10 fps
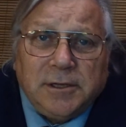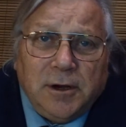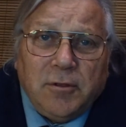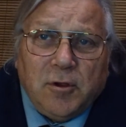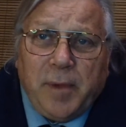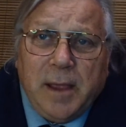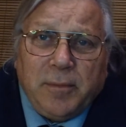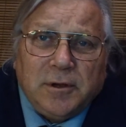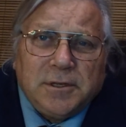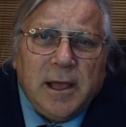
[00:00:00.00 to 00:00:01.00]
and other
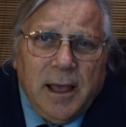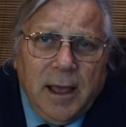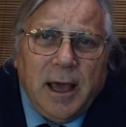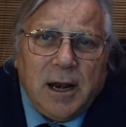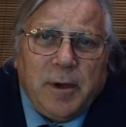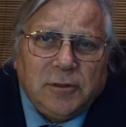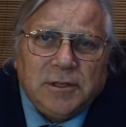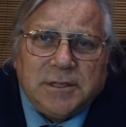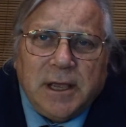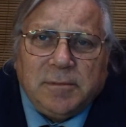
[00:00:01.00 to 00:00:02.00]
papers at about
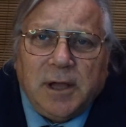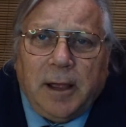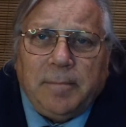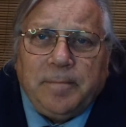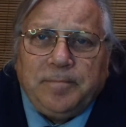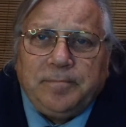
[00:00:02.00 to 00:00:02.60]
the same time.